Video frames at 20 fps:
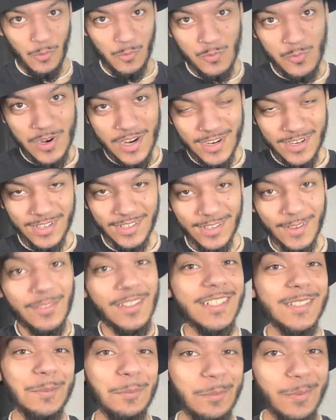
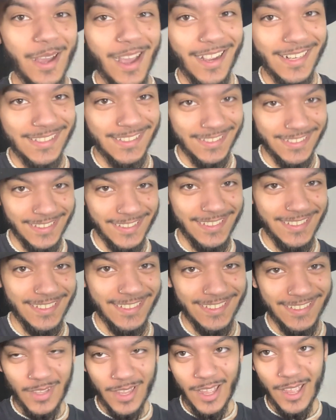This unboxing
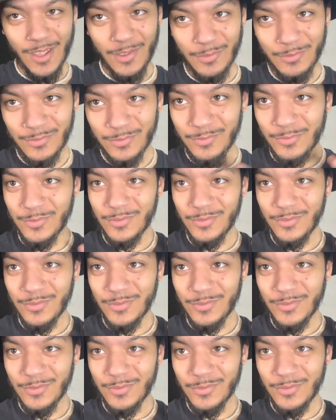has